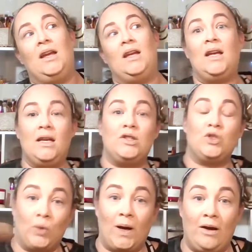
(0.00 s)
is
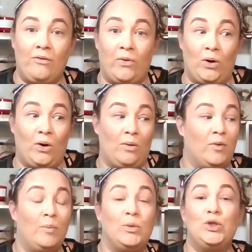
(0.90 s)
great for
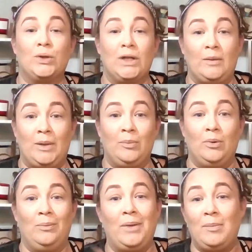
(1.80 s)
the majority of people
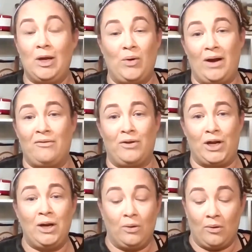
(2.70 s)
may be great for
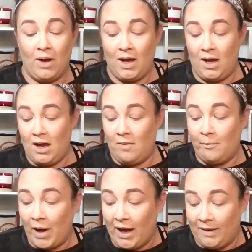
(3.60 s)
you.
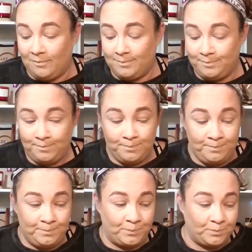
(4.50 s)
But
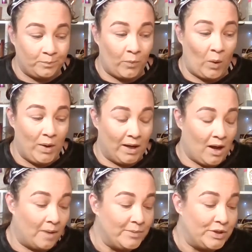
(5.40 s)
when it
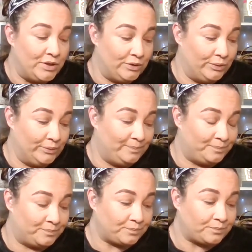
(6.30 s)
comes to
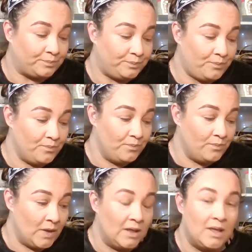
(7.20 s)

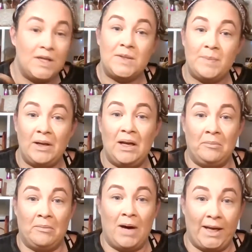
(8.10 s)

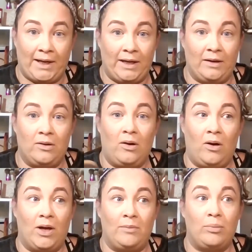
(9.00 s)
spending money
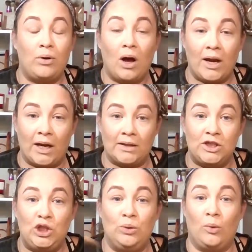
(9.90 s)
on product,
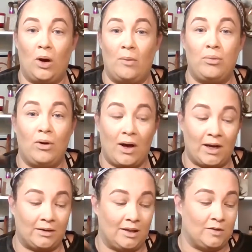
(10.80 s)
you want
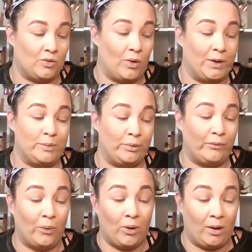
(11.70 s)
product that's going to
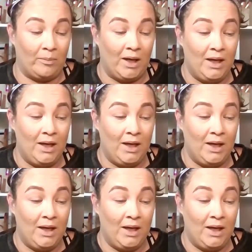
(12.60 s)
perform,